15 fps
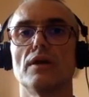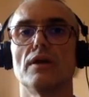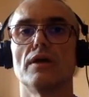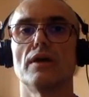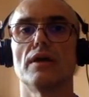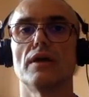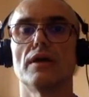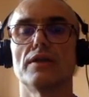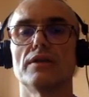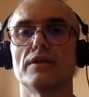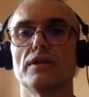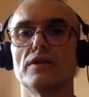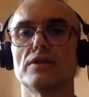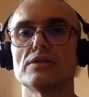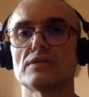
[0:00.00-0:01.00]
And
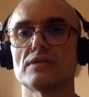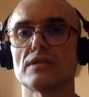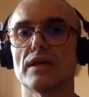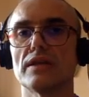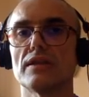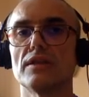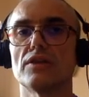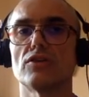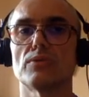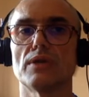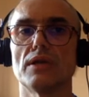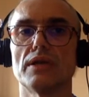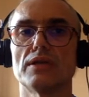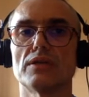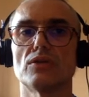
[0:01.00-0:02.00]
it is tightly
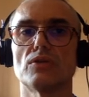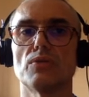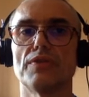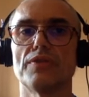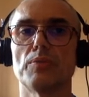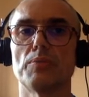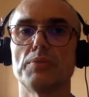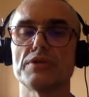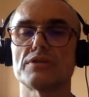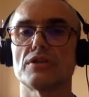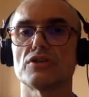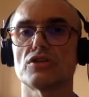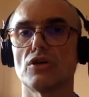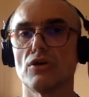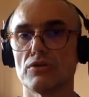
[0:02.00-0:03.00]
correlated with the
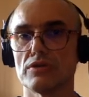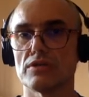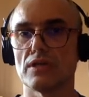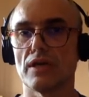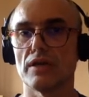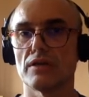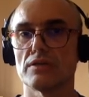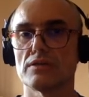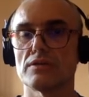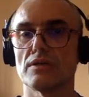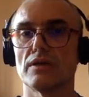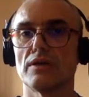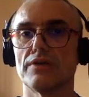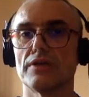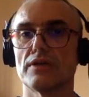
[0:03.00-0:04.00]
business contacts
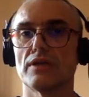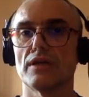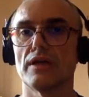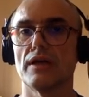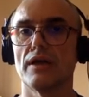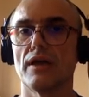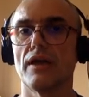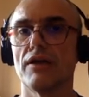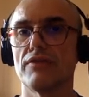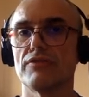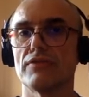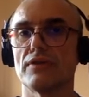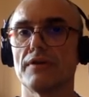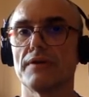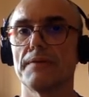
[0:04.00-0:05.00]
that I
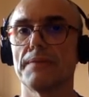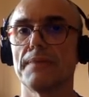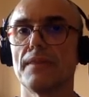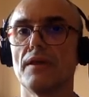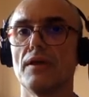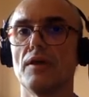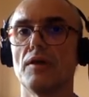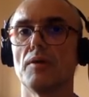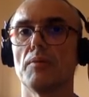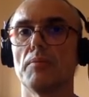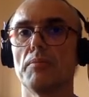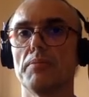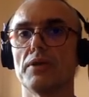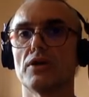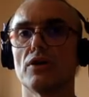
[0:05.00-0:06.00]
have.
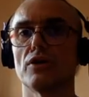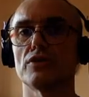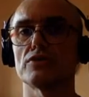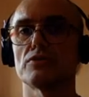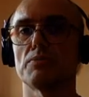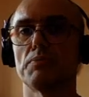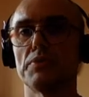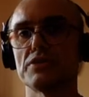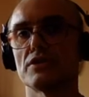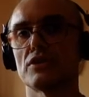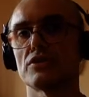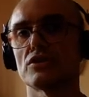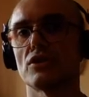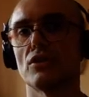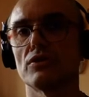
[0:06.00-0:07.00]
Because
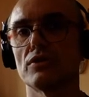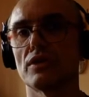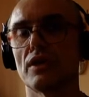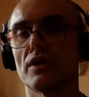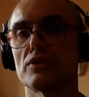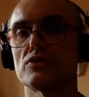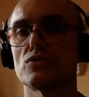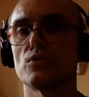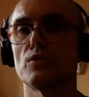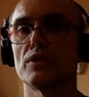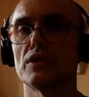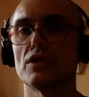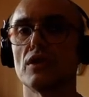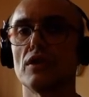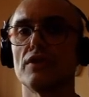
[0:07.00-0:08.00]
business contacts
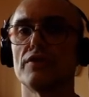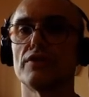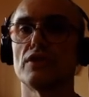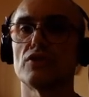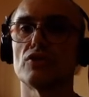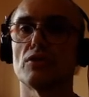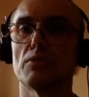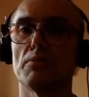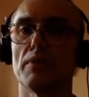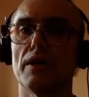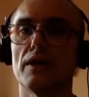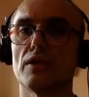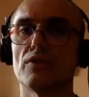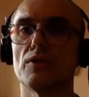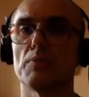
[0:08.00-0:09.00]
will
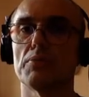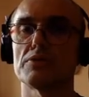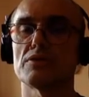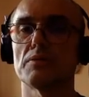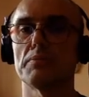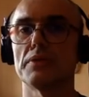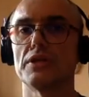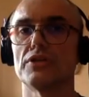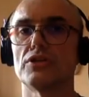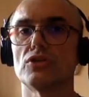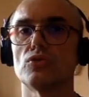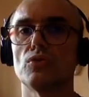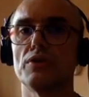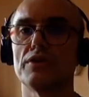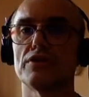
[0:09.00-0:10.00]
determine the possibility
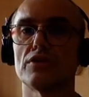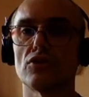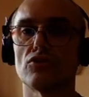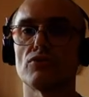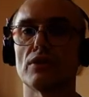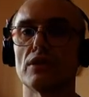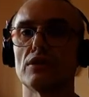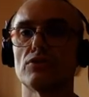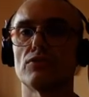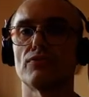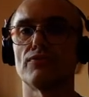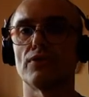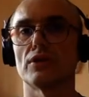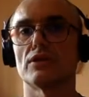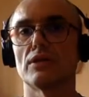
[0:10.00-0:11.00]
to integrate
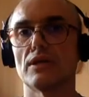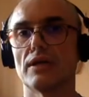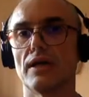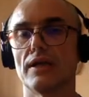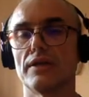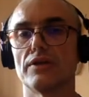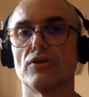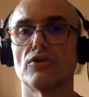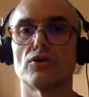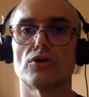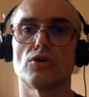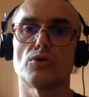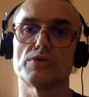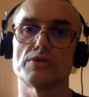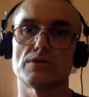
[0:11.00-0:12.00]
vertically or
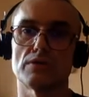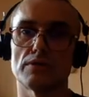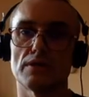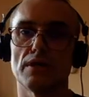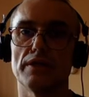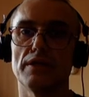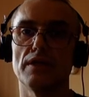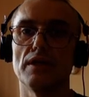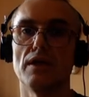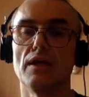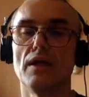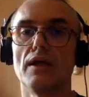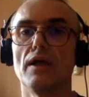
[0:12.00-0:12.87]
horizontally.